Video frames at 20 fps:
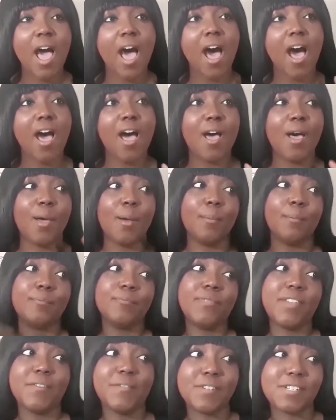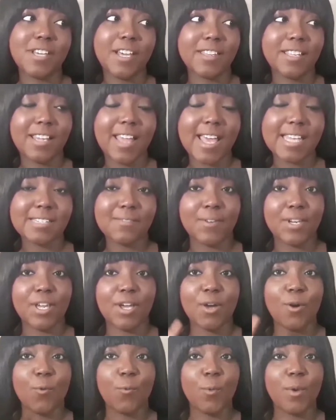if you saw the last
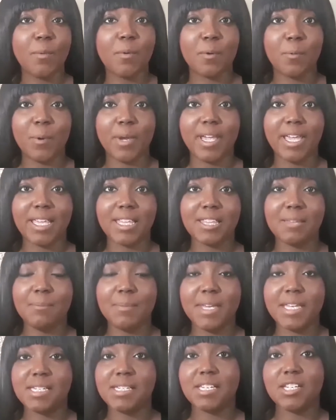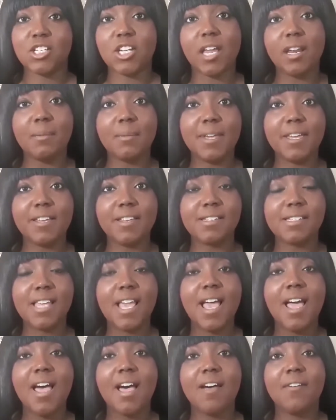video, we were with Miss Deshauna Mills
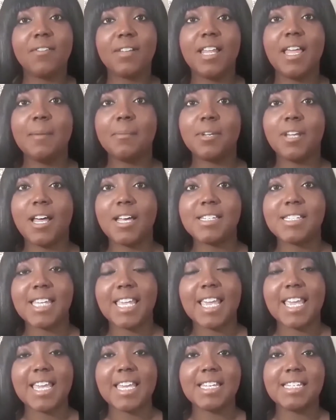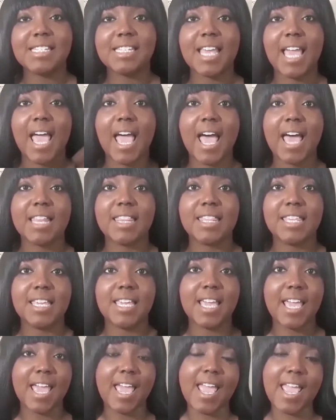of GlamGlossKiss Kiss at the
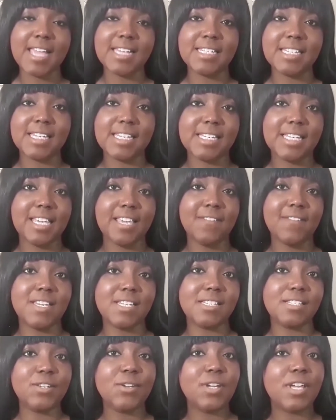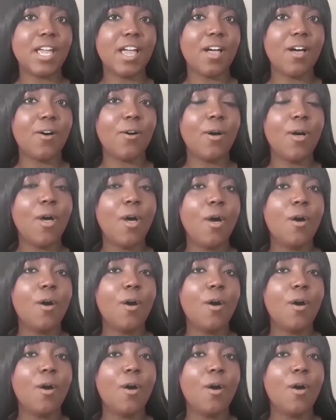AZTV studio